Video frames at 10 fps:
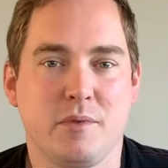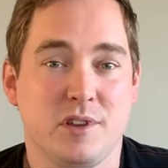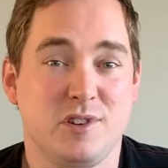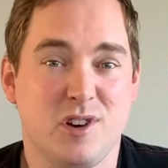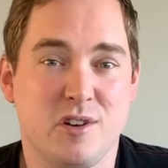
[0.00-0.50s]
with a
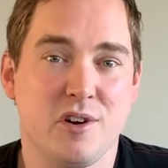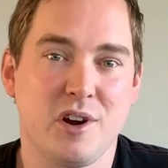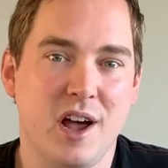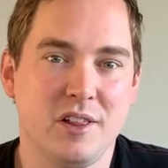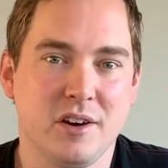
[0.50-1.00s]
darker
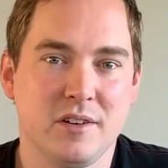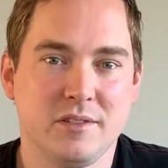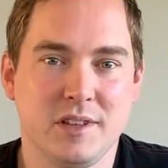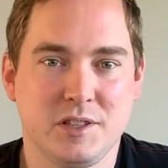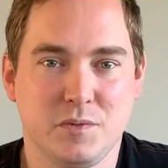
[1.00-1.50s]
color
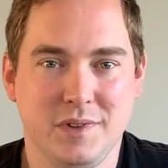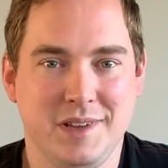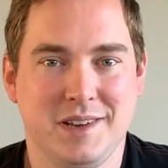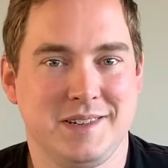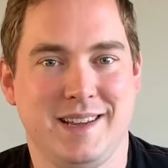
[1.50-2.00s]
that's
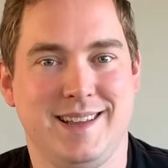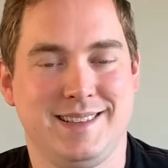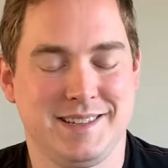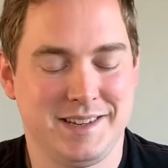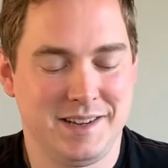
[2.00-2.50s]
really
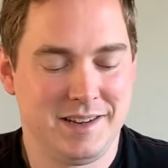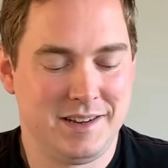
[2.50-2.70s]
intense.